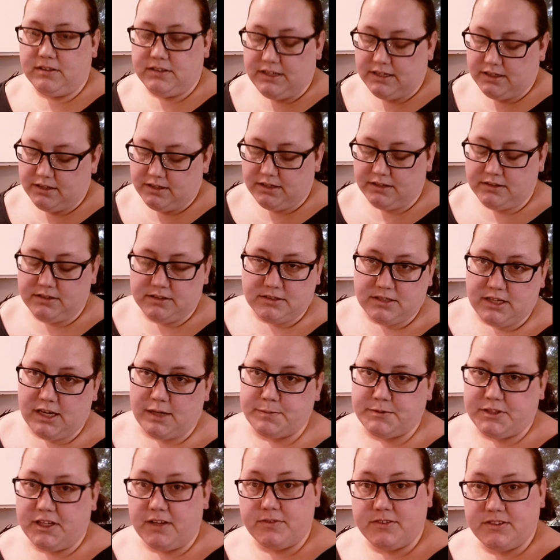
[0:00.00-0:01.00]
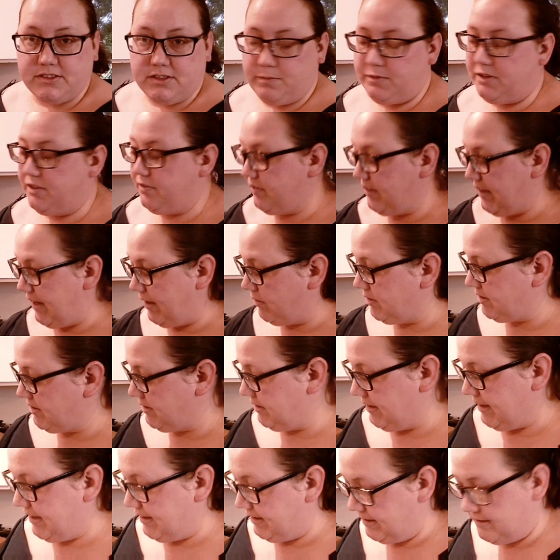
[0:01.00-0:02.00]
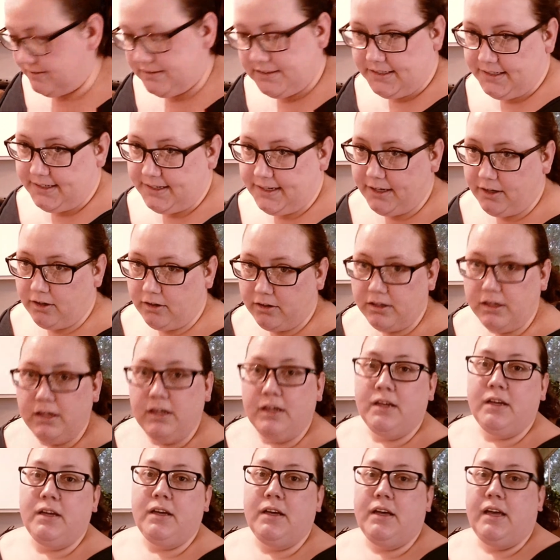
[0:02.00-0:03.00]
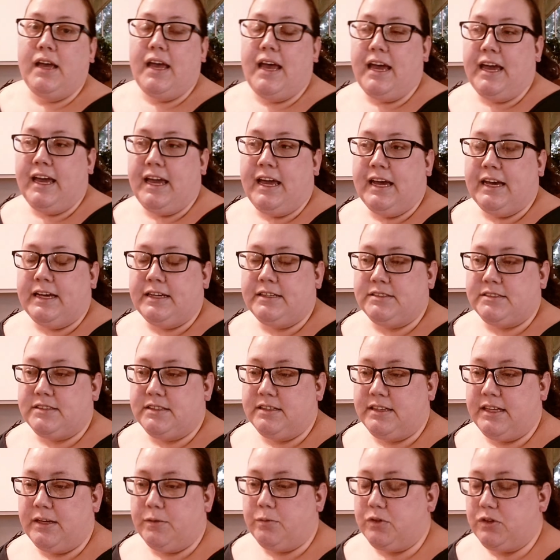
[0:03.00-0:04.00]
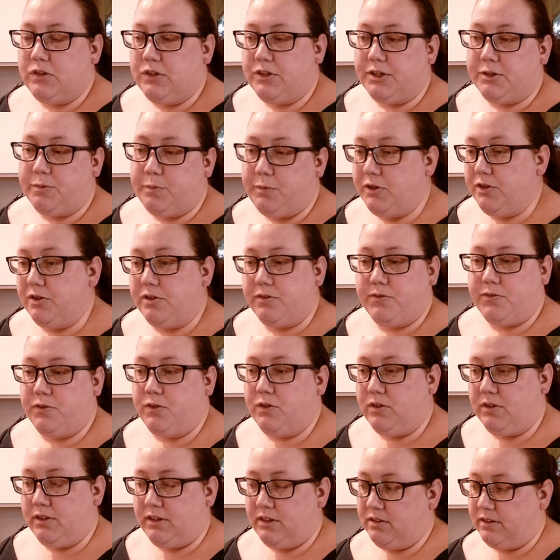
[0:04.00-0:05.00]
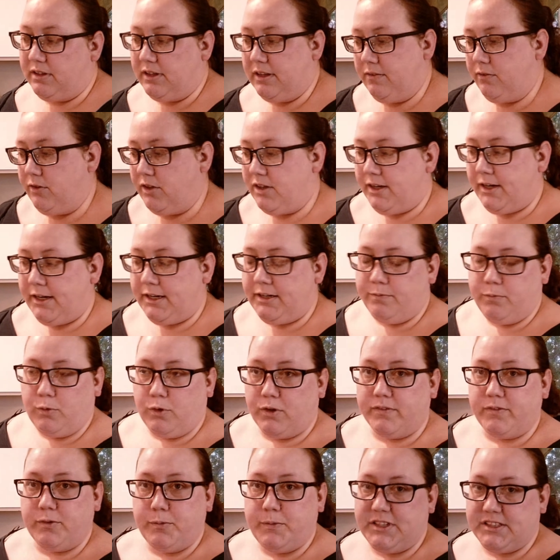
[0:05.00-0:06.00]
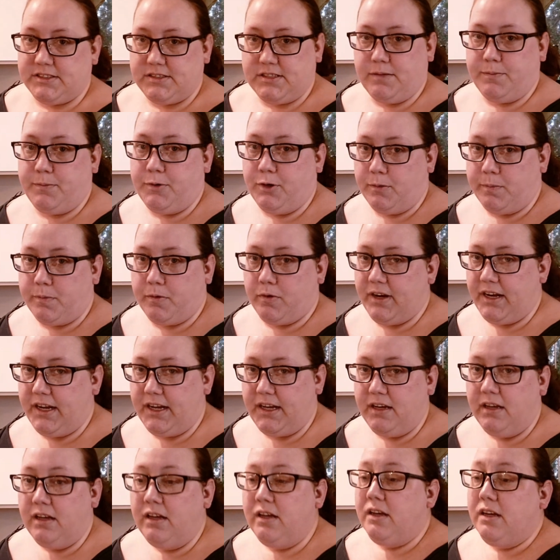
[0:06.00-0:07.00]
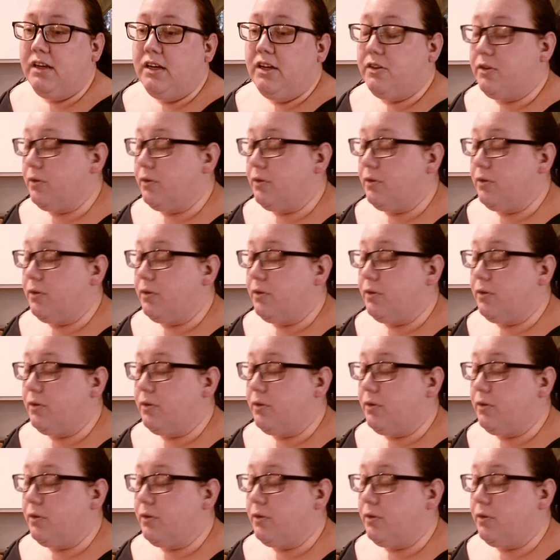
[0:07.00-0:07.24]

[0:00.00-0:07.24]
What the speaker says: and cut the tops off of some of the flowers and lay these in here. And they will look beautiful. It'll give you kind of more of a mixed up potpourri. The